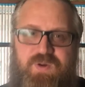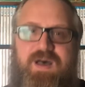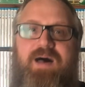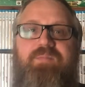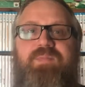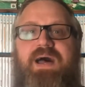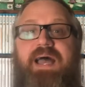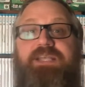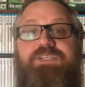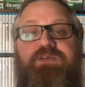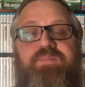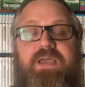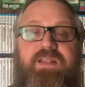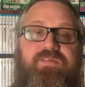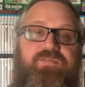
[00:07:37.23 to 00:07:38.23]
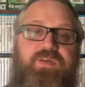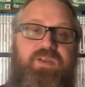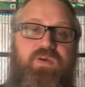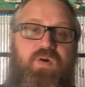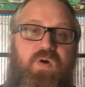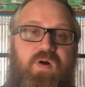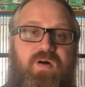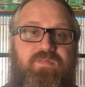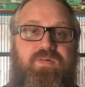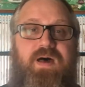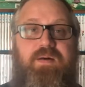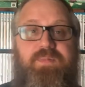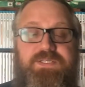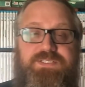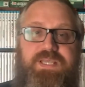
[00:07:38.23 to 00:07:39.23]
I actually made a video of how
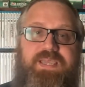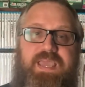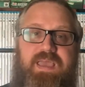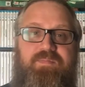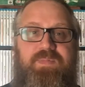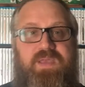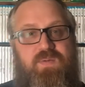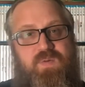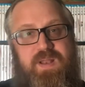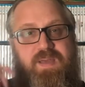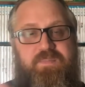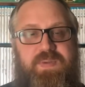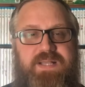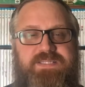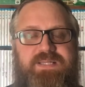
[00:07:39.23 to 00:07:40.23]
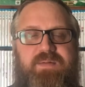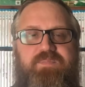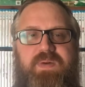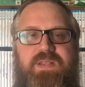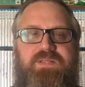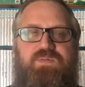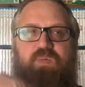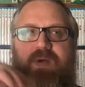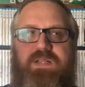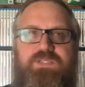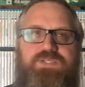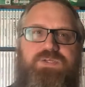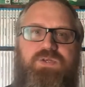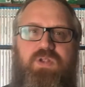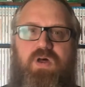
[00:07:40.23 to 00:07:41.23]
much they gave me and what I picked up, but it went
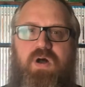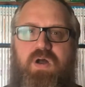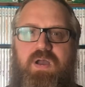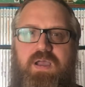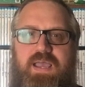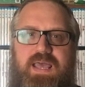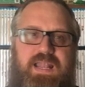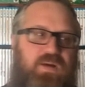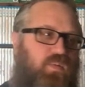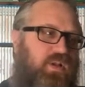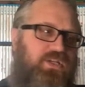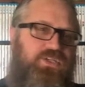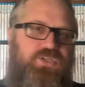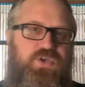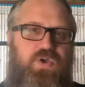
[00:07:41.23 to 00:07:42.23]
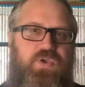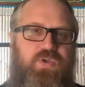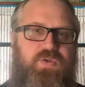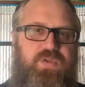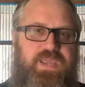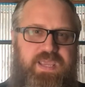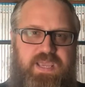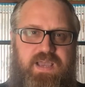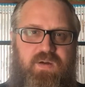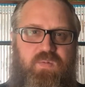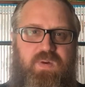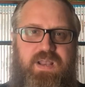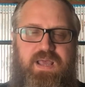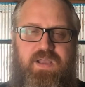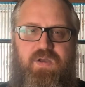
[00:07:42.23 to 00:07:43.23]
too long, and I want to show you here
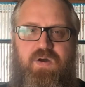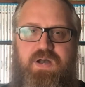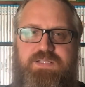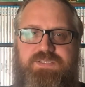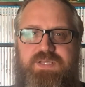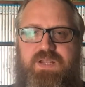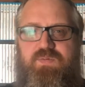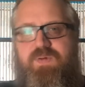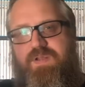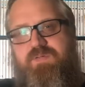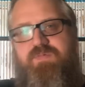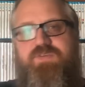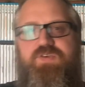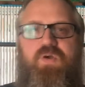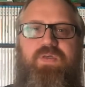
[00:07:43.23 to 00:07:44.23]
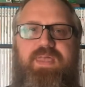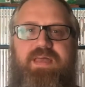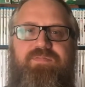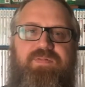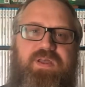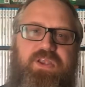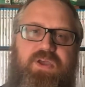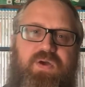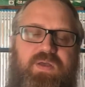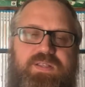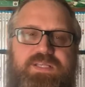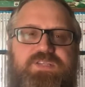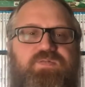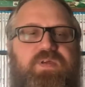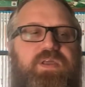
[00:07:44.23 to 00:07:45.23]
what I got. So I don't want to show that video in
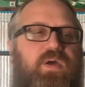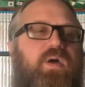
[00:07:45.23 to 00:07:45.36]
this video.